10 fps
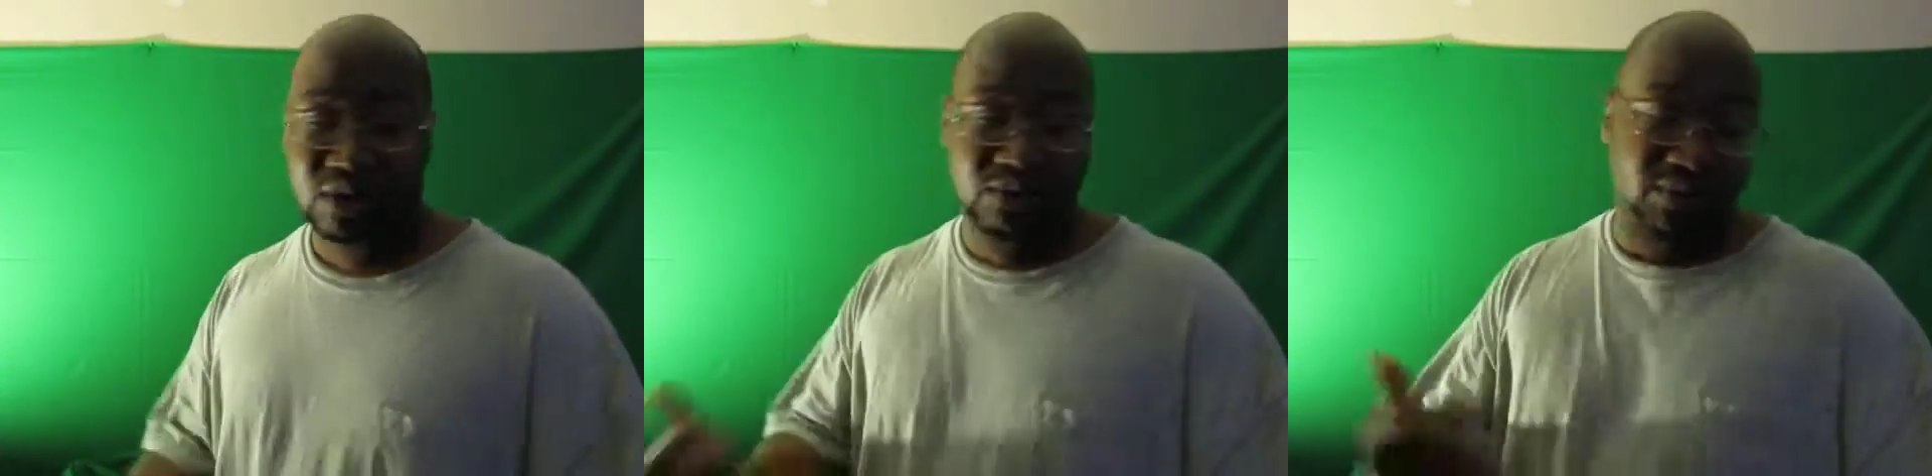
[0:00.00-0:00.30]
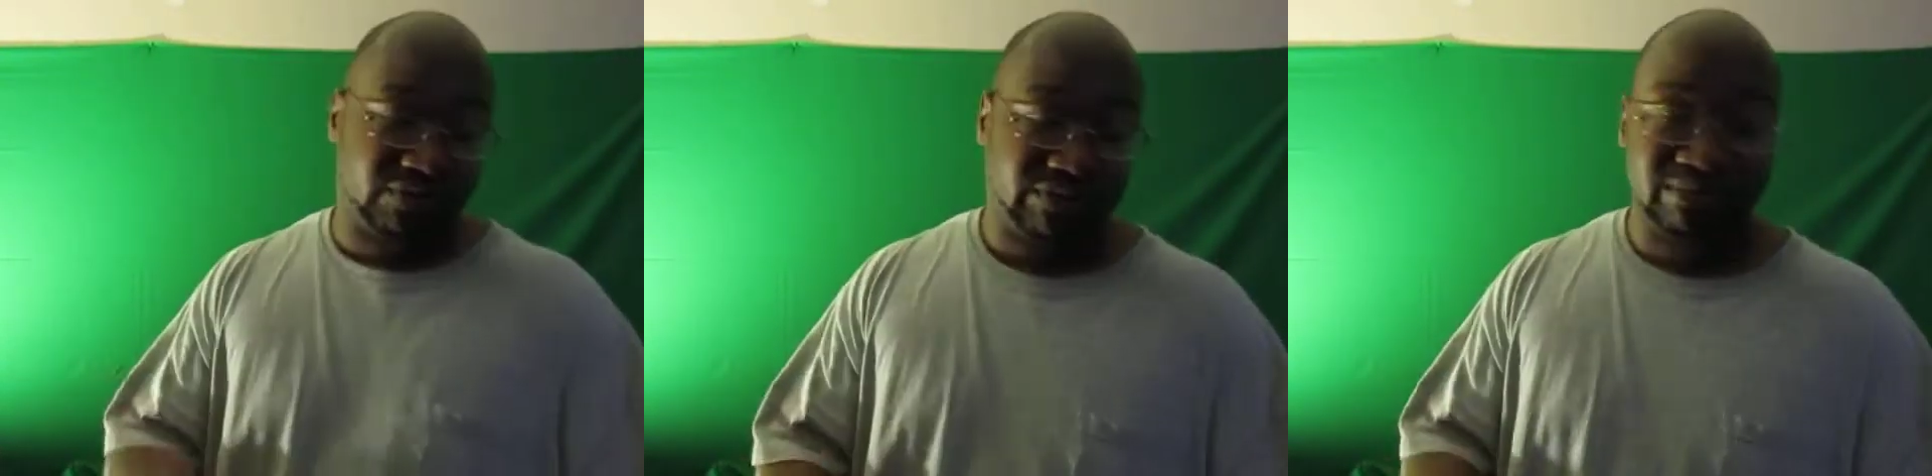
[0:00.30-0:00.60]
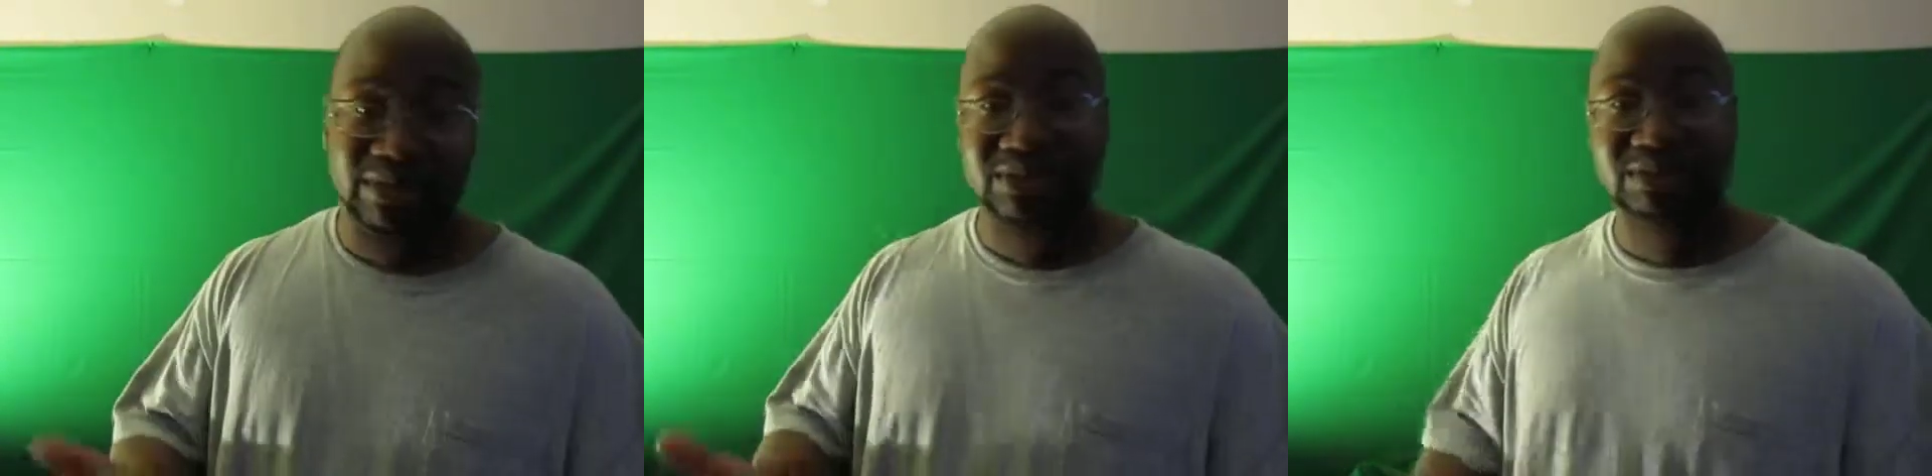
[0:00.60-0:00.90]
When a few
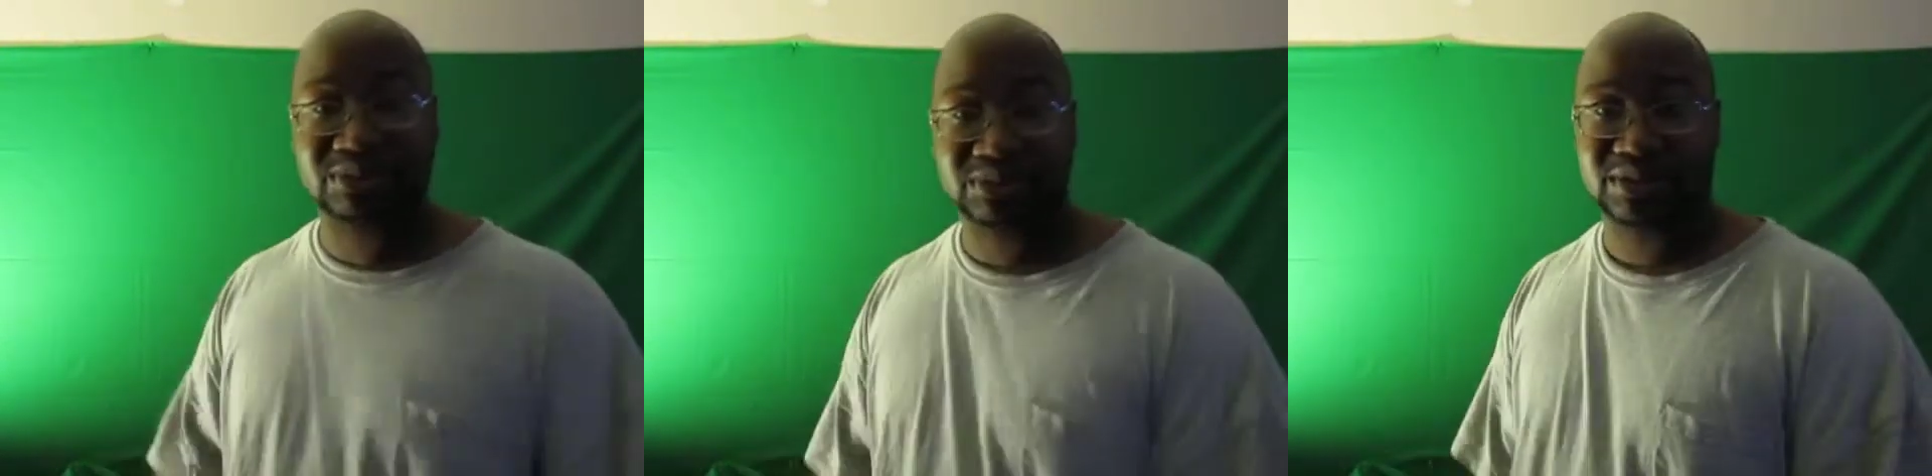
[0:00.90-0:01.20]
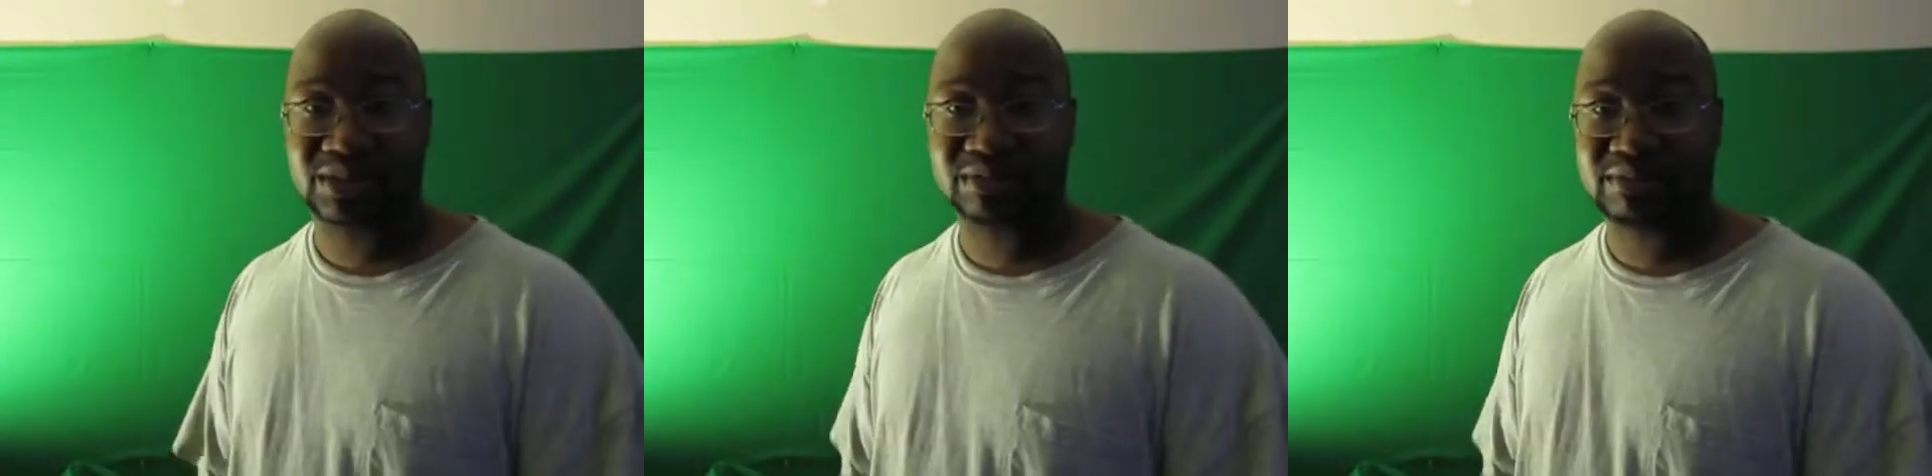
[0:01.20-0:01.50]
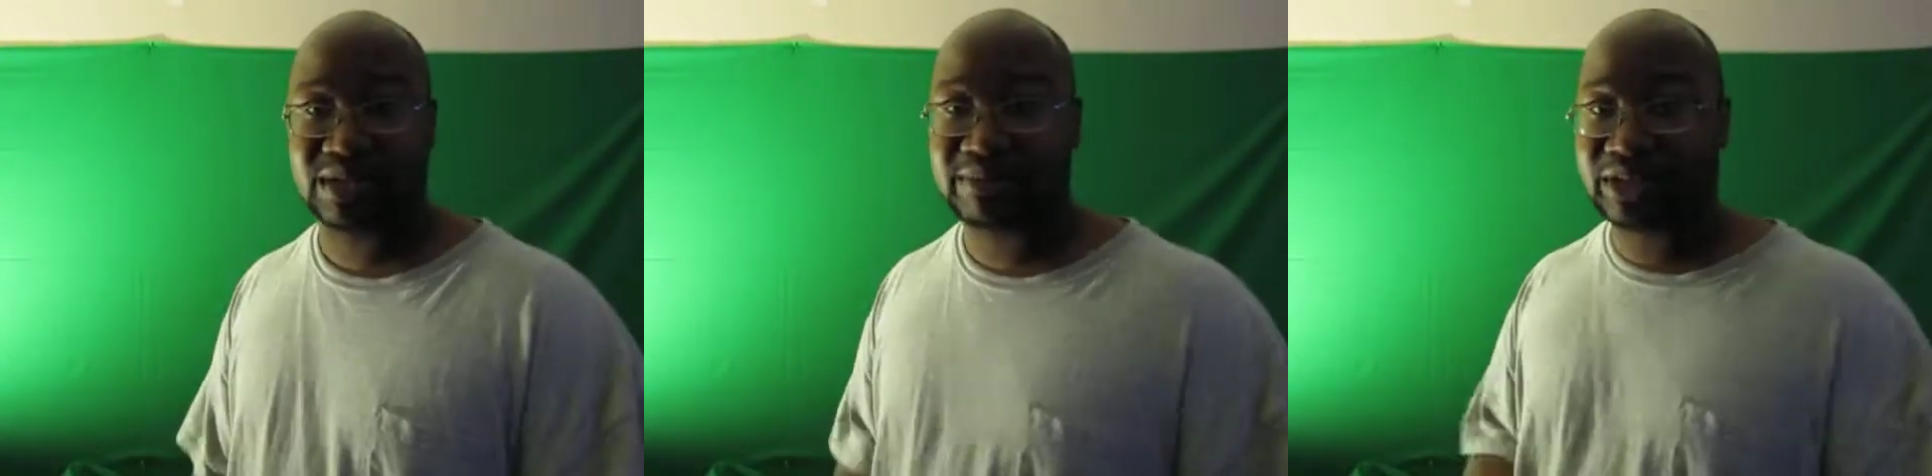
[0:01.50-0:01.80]
Muslims do
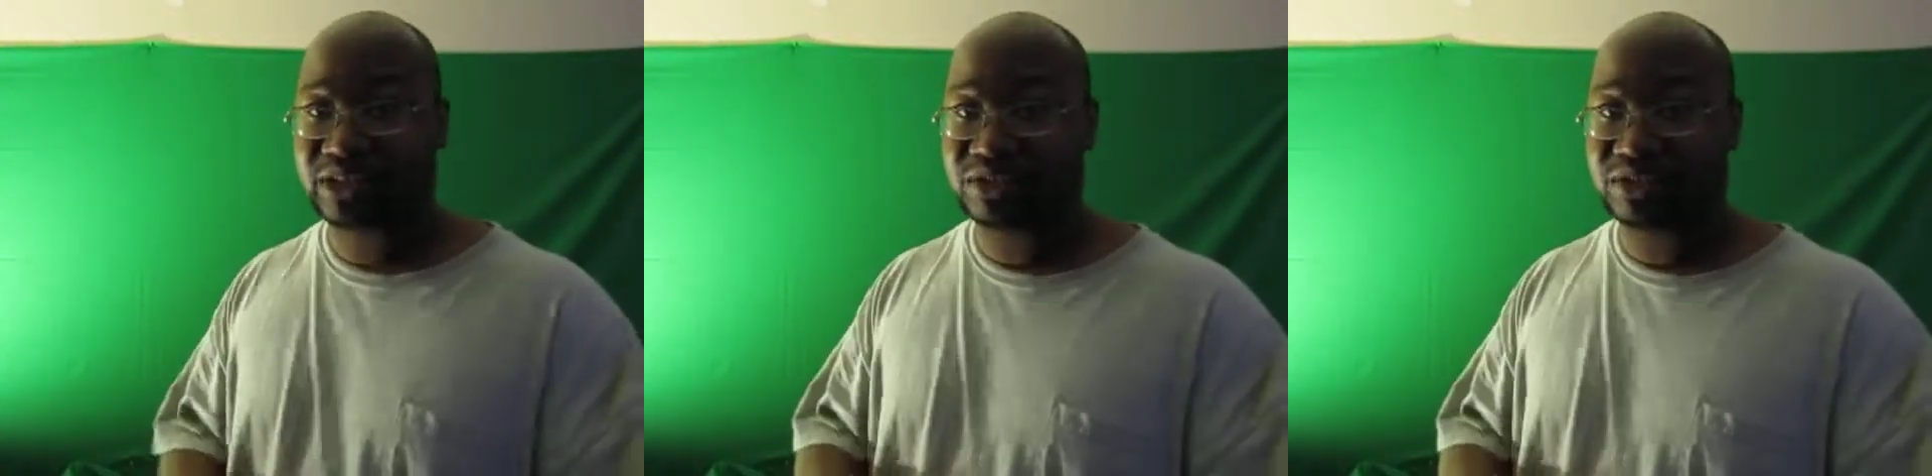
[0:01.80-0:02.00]
something, they make you